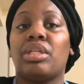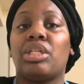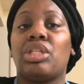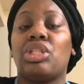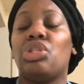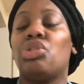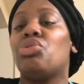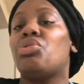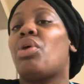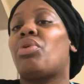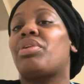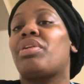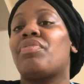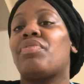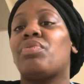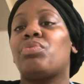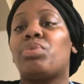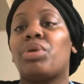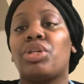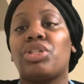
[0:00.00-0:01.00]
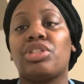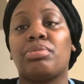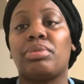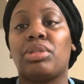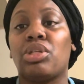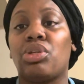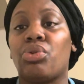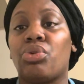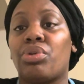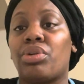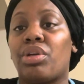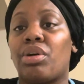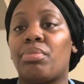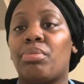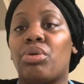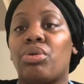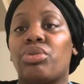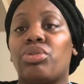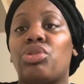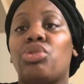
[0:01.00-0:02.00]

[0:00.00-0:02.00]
You don't even worship the Lord no more.